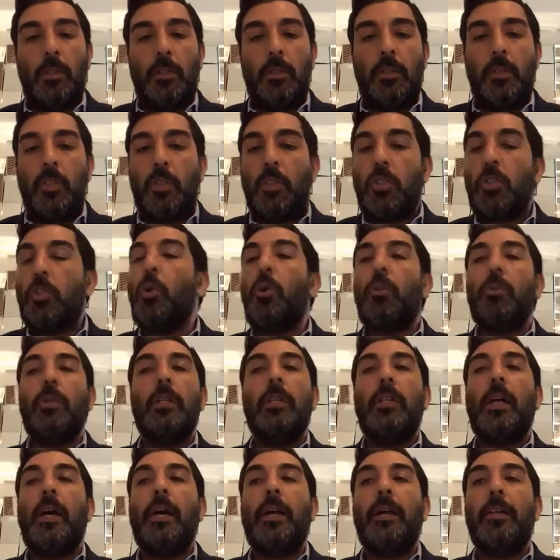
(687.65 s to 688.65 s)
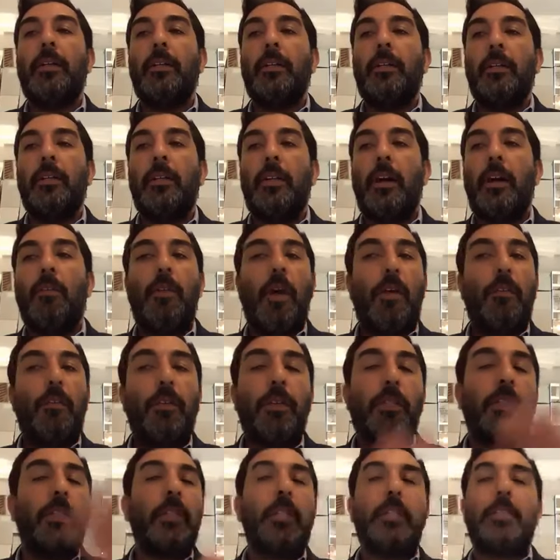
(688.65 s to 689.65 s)
the storyline of
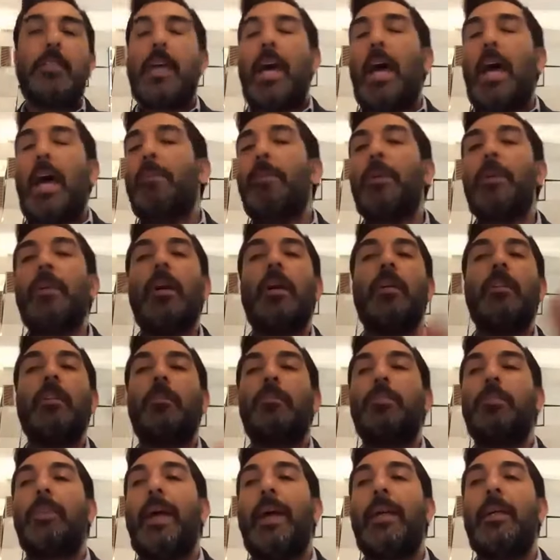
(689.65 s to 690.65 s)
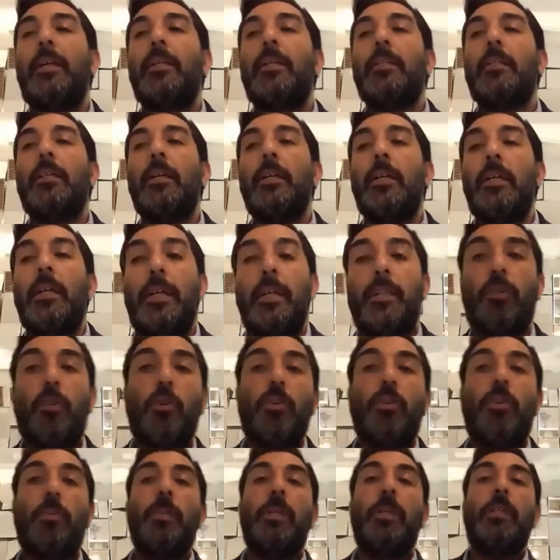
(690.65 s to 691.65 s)
everything that's happening on the planet is
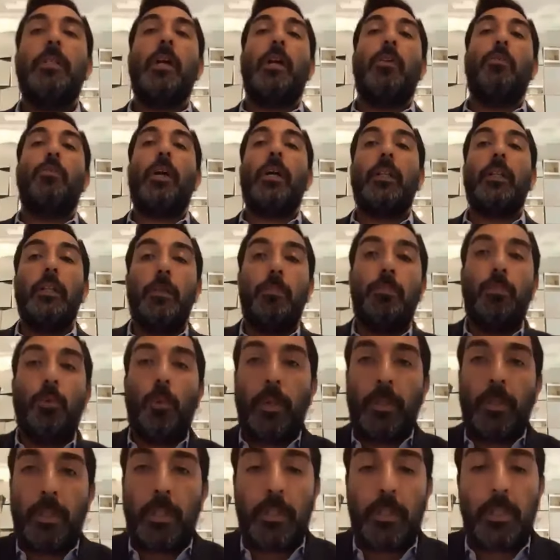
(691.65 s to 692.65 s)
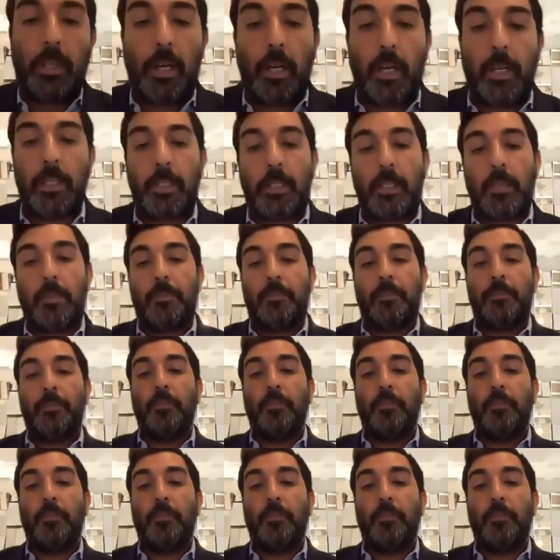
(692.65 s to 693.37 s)
going to be directly pointed to us.